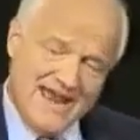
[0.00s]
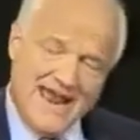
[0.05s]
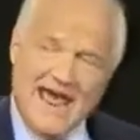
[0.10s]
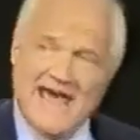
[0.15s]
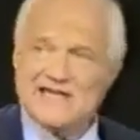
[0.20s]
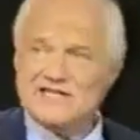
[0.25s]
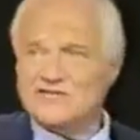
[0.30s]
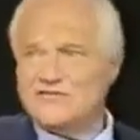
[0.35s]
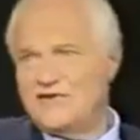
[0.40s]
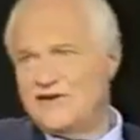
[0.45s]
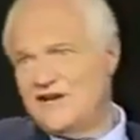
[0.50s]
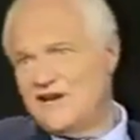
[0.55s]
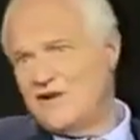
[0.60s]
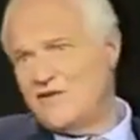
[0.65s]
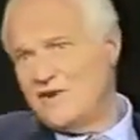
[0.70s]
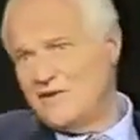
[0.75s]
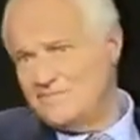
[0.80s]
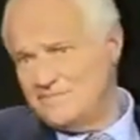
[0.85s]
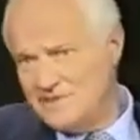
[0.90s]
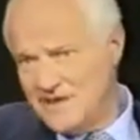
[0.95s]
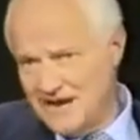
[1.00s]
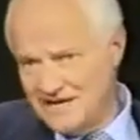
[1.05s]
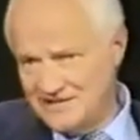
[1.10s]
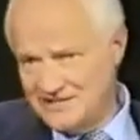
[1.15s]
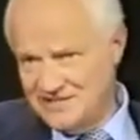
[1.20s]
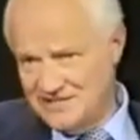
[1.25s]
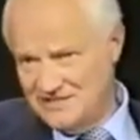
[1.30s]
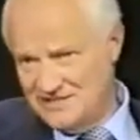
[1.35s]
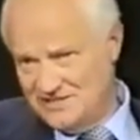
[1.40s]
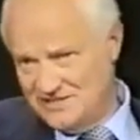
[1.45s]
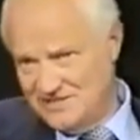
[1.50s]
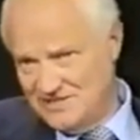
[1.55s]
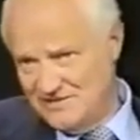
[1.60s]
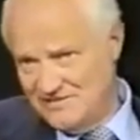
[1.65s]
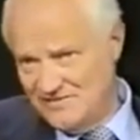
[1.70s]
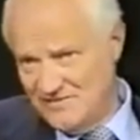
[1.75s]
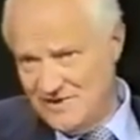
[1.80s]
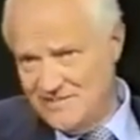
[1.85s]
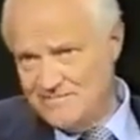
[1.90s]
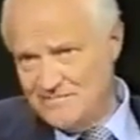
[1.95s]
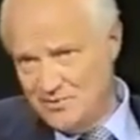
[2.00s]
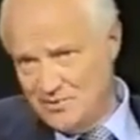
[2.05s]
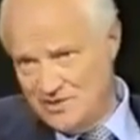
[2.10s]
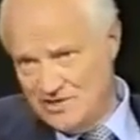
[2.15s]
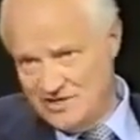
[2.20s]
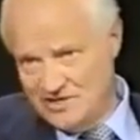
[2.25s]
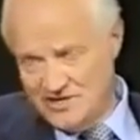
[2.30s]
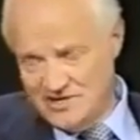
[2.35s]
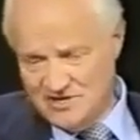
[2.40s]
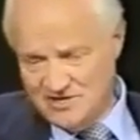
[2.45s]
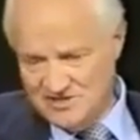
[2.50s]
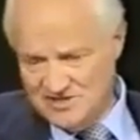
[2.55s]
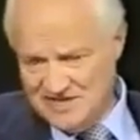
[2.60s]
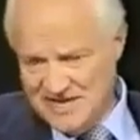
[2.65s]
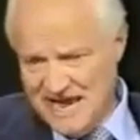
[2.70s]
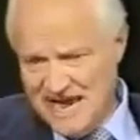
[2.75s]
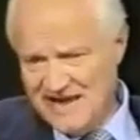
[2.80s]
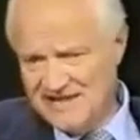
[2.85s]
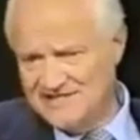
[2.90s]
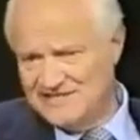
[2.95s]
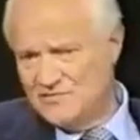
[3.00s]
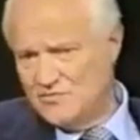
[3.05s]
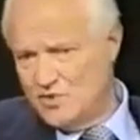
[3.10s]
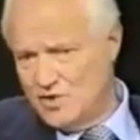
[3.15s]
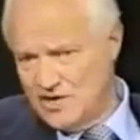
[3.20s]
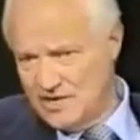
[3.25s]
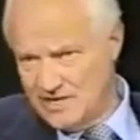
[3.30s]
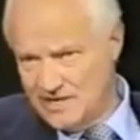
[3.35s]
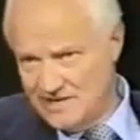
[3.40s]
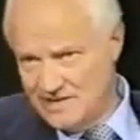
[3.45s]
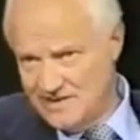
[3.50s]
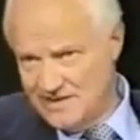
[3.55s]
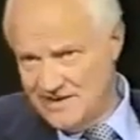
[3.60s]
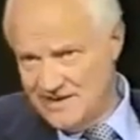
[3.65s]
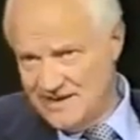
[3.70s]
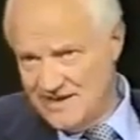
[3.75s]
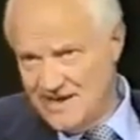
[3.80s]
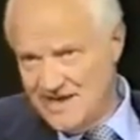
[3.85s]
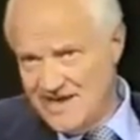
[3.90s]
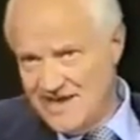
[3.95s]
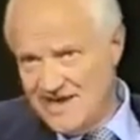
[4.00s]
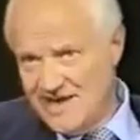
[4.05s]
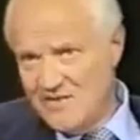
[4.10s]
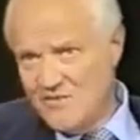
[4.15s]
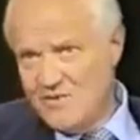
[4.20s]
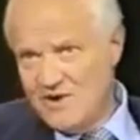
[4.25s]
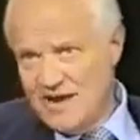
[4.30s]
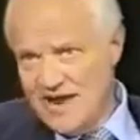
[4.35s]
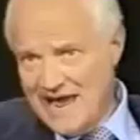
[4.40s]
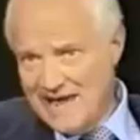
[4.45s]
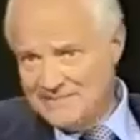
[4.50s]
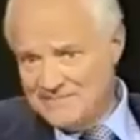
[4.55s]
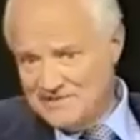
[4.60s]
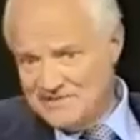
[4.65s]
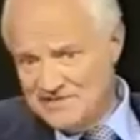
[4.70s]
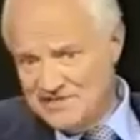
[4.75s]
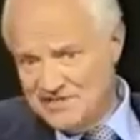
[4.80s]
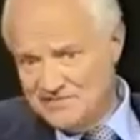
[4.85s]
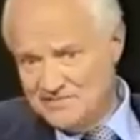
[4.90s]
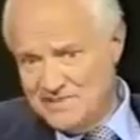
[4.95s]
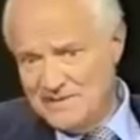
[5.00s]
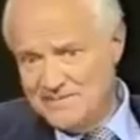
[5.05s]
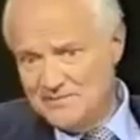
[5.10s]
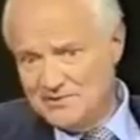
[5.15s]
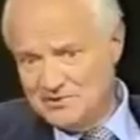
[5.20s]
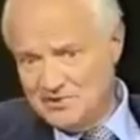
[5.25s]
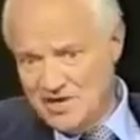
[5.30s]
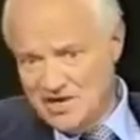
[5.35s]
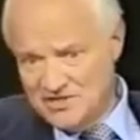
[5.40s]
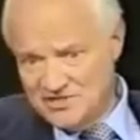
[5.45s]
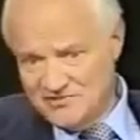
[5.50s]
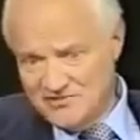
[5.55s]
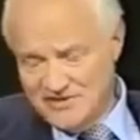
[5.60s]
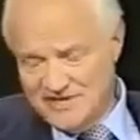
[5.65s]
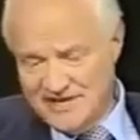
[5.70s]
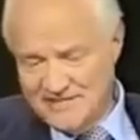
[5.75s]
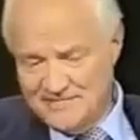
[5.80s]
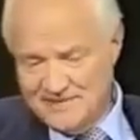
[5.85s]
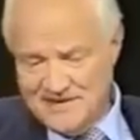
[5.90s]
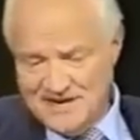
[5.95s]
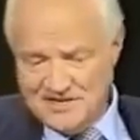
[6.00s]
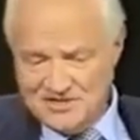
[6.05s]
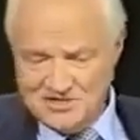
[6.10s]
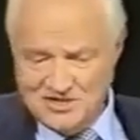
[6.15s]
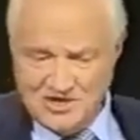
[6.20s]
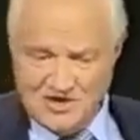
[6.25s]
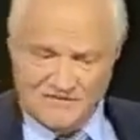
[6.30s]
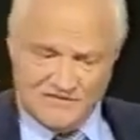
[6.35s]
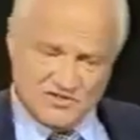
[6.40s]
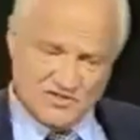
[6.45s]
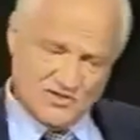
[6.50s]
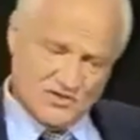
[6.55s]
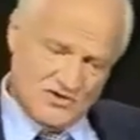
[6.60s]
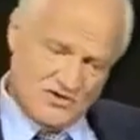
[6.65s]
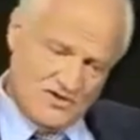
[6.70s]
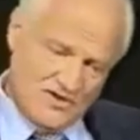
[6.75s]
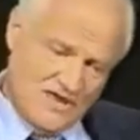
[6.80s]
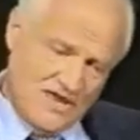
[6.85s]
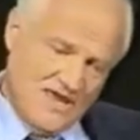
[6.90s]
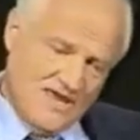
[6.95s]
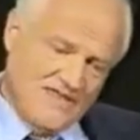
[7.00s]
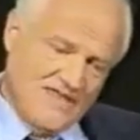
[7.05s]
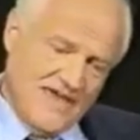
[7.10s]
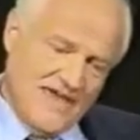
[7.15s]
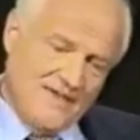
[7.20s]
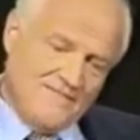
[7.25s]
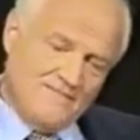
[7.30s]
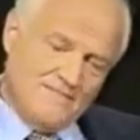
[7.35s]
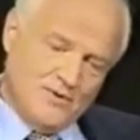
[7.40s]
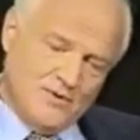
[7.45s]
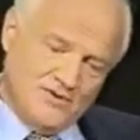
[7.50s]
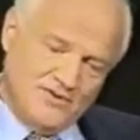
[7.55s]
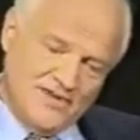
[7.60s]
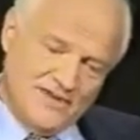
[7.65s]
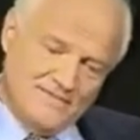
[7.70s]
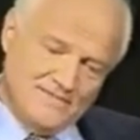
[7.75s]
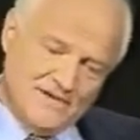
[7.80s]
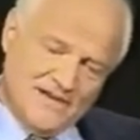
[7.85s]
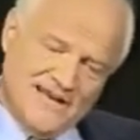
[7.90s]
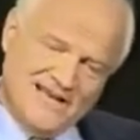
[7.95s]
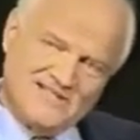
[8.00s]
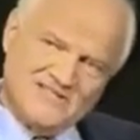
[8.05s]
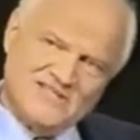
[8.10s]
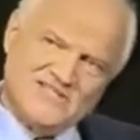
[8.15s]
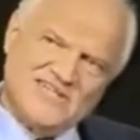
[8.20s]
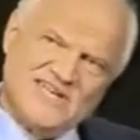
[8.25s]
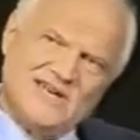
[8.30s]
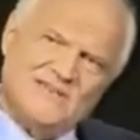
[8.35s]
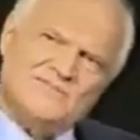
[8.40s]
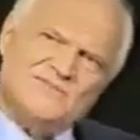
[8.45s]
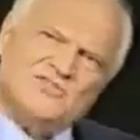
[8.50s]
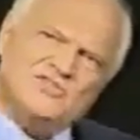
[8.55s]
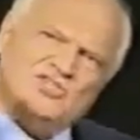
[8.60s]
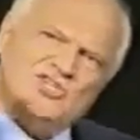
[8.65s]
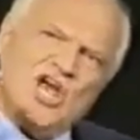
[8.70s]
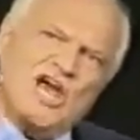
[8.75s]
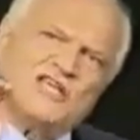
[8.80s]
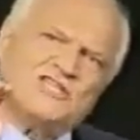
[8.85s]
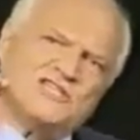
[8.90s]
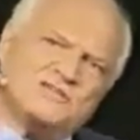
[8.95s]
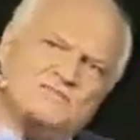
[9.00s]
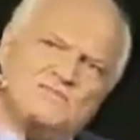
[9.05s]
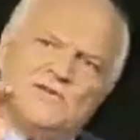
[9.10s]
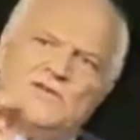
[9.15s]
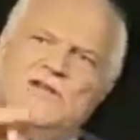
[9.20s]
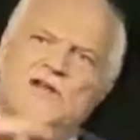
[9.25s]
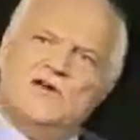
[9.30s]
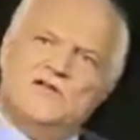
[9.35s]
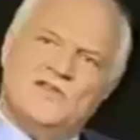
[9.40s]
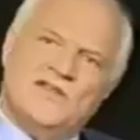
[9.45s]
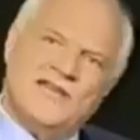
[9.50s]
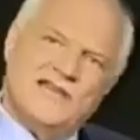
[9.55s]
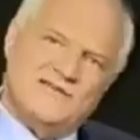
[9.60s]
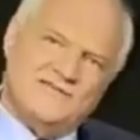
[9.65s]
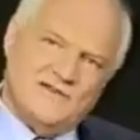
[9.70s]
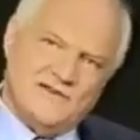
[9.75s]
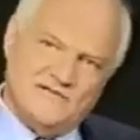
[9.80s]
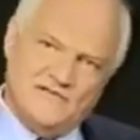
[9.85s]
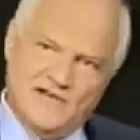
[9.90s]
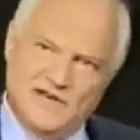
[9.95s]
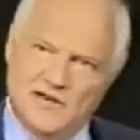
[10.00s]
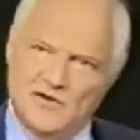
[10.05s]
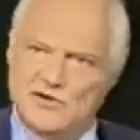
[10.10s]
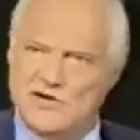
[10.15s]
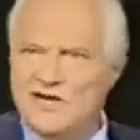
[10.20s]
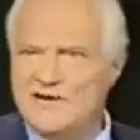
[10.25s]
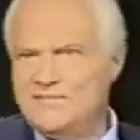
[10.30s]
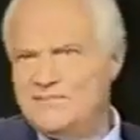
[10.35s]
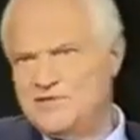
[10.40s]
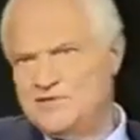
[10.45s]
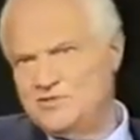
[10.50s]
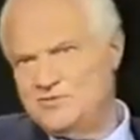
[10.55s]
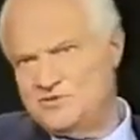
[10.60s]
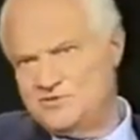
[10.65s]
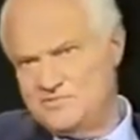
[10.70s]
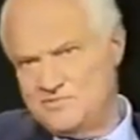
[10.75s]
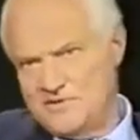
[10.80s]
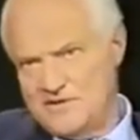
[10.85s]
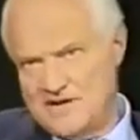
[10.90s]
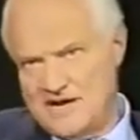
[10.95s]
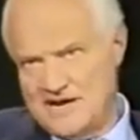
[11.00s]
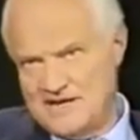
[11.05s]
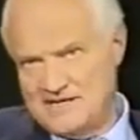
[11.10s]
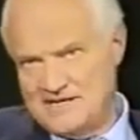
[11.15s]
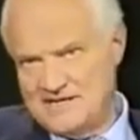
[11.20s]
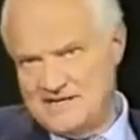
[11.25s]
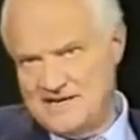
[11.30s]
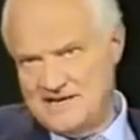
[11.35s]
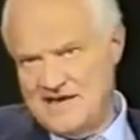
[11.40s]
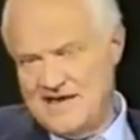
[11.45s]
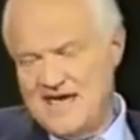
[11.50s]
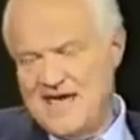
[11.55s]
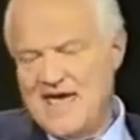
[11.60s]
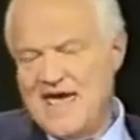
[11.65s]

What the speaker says: And as for lower prices for imported goods, how does it work? What happens is people transfer their production offshore, they import their products and sell them just below the level of the locally produced product.